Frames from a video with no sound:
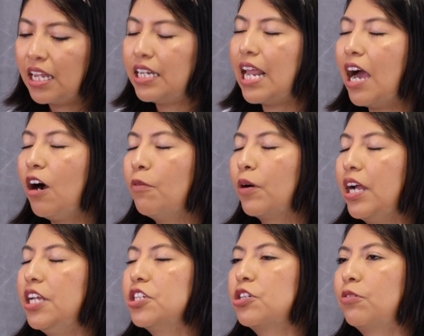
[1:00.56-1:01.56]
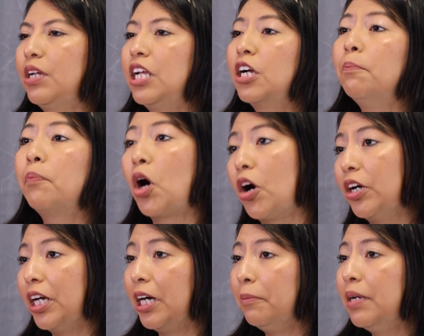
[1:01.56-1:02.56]
Now we're entering
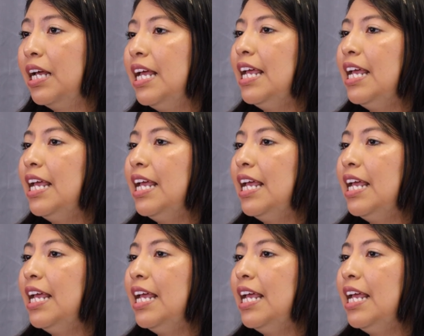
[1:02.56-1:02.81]
Capernaum,